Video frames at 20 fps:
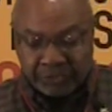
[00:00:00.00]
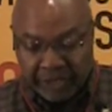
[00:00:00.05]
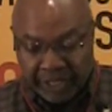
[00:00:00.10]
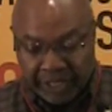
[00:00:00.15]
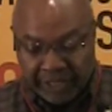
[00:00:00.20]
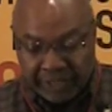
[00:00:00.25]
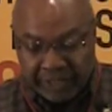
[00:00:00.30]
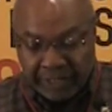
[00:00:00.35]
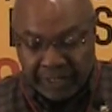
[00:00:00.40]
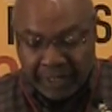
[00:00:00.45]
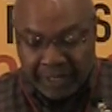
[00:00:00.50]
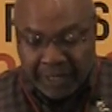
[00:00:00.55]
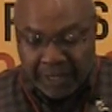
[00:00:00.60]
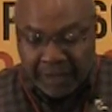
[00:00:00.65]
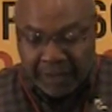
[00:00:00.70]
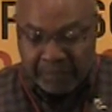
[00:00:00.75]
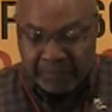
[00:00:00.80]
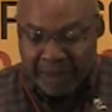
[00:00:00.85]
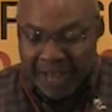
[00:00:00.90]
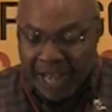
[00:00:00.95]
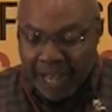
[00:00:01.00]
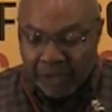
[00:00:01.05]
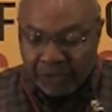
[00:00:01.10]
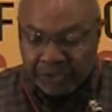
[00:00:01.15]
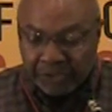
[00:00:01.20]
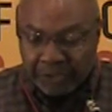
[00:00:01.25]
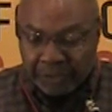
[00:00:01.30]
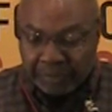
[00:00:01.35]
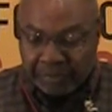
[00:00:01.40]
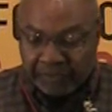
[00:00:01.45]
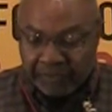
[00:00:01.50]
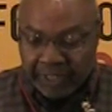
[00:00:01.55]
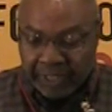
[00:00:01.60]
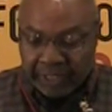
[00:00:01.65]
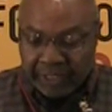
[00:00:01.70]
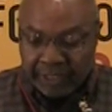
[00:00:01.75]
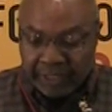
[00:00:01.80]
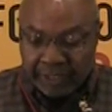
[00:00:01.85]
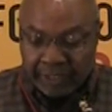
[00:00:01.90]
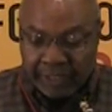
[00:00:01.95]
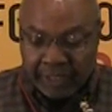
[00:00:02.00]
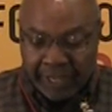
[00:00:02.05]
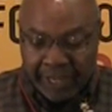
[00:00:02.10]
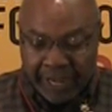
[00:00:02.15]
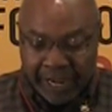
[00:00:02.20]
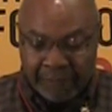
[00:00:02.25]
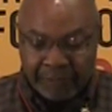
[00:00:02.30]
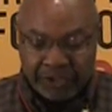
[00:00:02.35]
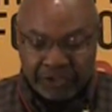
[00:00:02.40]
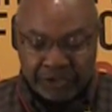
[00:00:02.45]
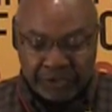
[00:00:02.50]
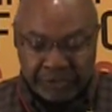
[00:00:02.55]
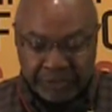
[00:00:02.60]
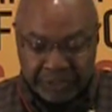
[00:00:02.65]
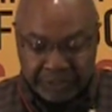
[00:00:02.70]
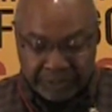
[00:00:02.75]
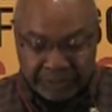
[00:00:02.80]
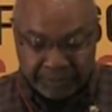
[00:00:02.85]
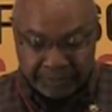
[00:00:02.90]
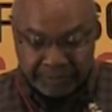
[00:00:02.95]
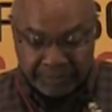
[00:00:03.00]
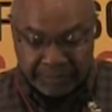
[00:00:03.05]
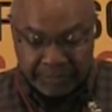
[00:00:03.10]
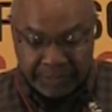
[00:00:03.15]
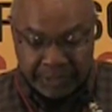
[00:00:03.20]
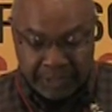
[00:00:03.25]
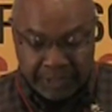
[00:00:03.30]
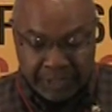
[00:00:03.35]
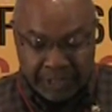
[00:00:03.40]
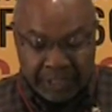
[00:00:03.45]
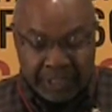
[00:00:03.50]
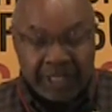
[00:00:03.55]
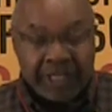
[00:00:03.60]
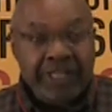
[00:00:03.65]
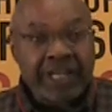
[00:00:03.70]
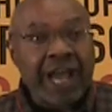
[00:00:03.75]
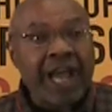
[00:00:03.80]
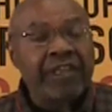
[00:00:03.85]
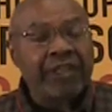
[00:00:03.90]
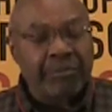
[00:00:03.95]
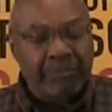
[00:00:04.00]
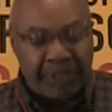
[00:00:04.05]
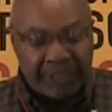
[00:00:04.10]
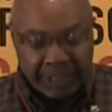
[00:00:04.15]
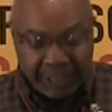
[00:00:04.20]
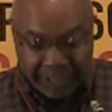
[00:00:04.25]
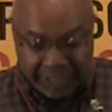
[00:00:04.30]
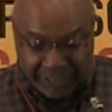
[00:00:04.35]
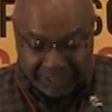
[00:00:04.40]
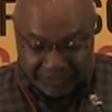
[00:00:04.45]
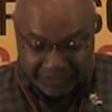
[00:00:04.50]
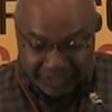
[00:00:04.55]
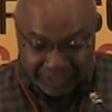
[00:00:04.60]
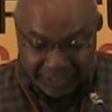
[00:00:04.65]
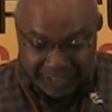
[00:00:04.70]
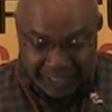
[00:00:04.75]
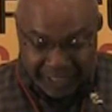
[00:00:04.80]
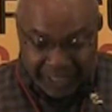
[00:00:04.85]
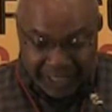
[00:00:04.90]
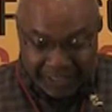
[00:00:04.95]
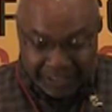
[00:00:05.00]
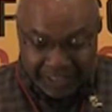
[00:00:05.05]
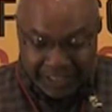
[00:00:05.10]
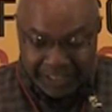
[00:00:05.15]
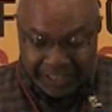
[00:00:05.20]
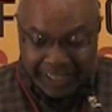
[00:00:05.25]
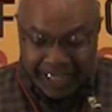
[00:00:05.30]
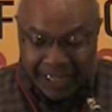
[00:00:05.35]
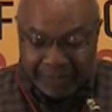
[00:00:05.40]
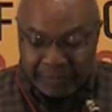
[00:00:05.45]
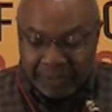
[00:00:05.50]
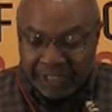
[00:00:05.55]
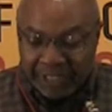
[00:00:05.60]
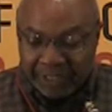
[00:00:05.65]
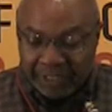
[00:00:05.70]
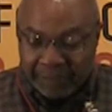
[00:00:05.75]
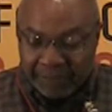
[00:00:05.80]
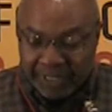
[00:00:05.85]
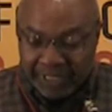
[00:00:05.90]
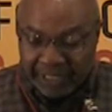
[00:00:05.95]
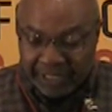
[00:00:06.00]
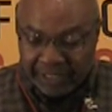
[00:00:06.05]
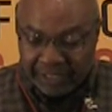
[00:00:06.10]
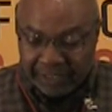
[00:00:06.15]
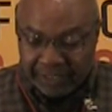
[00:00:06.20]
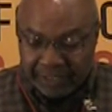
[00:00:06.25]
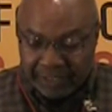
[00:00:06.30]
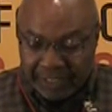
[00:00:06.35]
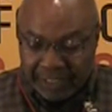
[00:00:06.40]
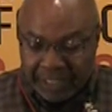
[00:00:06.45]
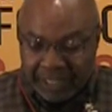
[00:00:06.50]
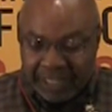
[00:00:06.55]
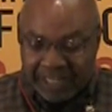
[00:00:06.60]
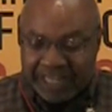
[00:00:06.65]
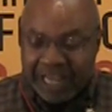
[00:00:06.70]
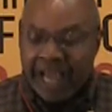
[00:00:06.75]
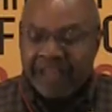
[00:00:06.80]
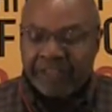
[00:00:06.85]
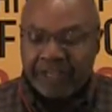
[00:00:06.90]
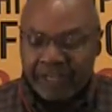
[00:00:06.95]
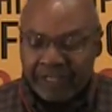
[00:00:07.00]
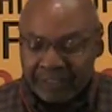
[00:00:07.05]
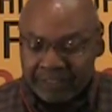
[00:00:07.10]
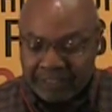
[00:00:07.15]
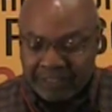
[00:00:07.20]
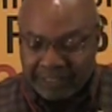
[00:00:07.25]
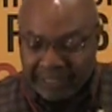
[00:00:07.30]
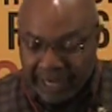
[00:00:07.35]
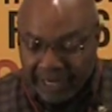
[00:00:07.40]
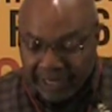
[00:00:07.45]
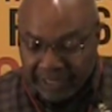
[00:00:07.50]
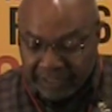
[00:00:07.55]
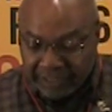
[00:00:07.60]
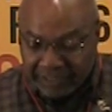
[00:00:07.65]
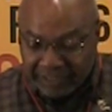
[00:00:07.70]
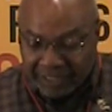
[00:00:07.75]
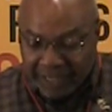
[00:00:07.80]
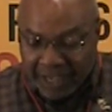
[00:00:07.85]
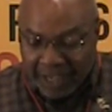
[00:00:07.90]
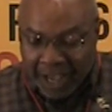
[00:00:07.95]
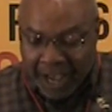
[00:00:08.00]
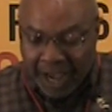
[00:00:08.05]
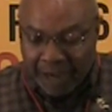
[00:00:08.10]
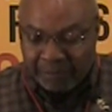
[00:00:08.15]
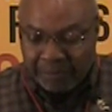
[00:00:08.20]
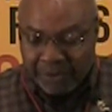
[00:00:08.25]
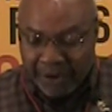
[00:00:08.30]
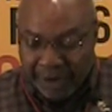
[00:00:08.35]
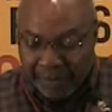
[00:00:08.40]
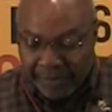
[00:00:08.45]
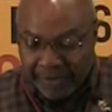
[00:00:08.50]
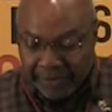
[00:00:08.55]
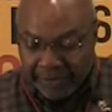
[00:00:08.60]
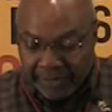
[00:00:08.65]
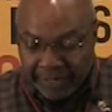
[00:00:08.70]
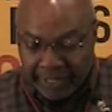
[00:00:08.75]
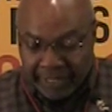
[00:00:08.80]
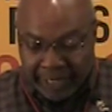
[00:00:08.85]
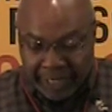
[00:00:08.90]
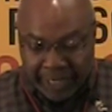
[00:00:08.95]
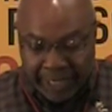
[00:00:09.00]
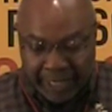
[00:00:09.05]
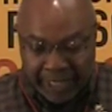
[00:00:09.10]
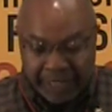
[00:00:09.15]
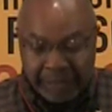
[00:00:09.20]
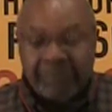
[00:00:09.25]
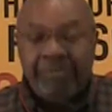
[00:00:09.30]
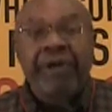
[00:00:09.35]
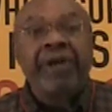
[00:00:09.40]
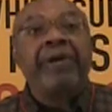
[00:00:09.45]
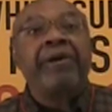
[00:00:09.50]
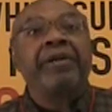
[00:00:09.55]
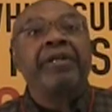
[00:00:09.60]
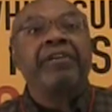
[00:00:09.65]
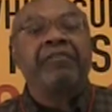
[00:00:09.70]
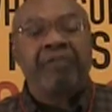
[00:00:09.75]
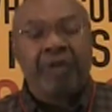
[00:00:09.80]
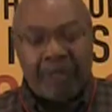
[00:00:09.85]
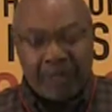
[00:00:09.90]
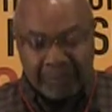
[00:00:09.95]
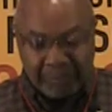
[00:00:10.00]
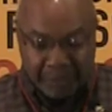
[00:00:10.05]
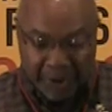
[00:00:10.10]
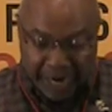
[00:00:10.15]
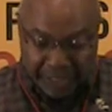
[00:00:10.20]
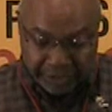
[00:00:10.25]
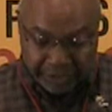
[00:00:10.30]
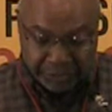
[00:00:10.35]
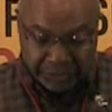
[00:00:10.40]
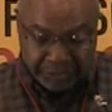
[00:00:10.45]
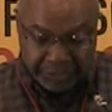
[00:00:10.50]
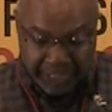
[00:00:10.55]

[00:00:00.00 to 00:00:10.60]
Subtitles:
trend, bow to the prevailing amateurism. Neither believes that it can be eliminated. Neither understands our primary and imperative practical